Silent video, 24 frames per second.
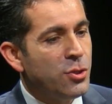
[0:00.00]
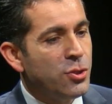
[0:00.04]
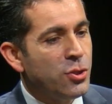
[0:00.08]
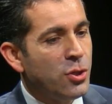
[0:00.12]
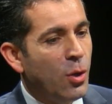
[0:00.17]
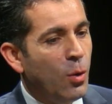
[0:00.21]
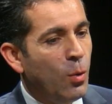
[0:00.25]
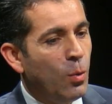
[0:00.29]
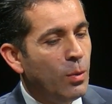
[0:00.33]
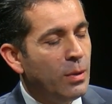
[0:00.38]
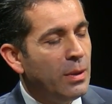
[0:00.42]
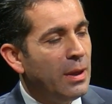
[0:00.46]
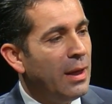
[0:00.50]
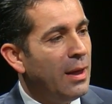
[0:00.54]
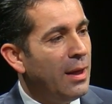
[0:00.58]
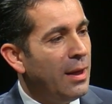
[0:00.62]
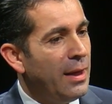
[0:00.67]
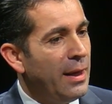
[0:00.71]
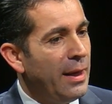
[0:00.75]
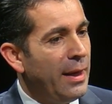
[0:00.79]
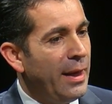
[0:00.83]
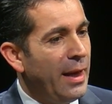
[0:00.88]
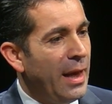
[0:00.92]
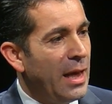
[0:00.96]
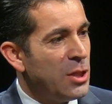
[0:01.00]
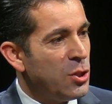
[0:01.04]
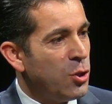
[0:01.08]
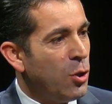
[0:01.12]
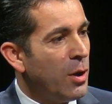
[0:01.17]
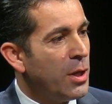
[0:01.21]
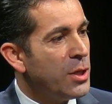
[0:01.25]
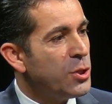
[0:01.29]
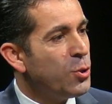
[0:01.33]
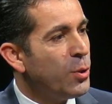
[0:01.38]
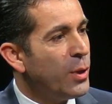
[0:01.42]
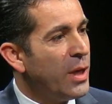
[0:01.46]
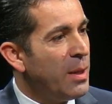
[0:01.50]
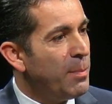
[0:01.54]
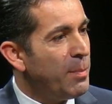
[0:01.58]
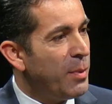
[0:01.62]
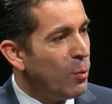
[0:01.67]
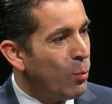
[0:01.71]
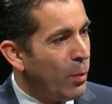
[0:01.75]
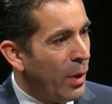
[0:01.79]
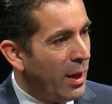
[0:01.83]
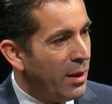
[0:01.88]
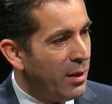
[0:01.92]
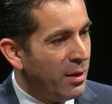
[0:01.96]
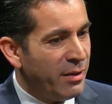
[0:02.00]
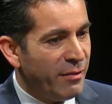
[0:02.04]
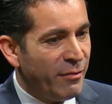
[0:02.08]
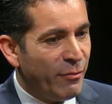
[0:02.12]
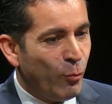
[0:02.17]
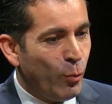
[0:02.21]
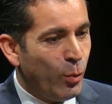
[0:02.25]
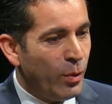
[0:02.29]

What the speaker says: So as long as you keep it relative,